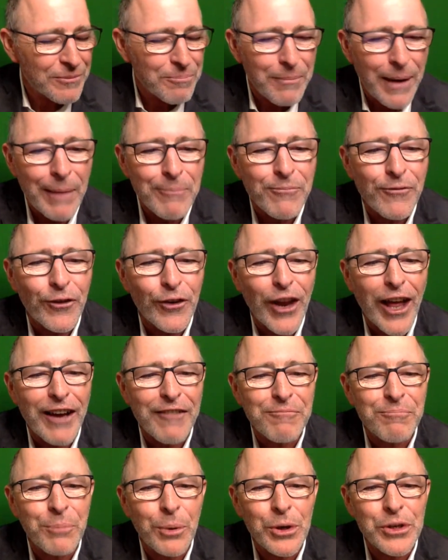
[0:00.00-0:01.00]
Map for
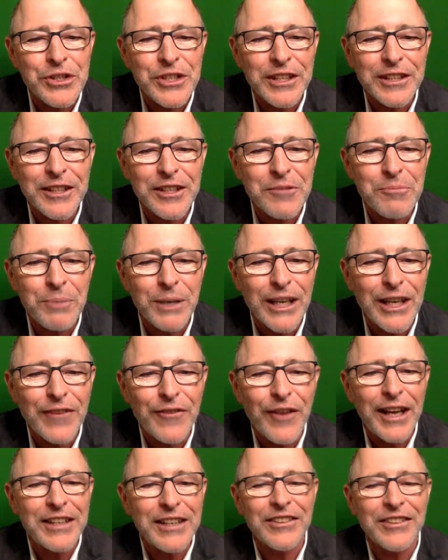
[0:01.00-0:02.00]
Life books at this big
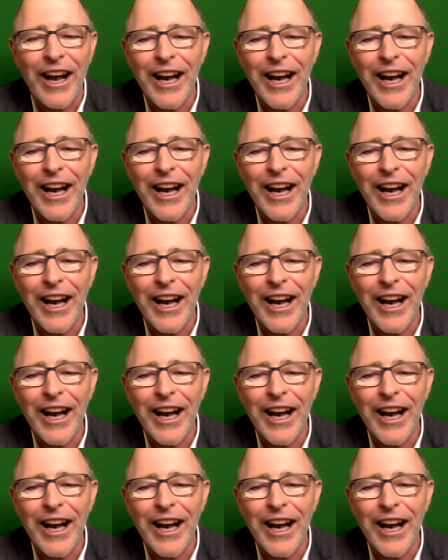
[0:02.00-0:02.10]
event.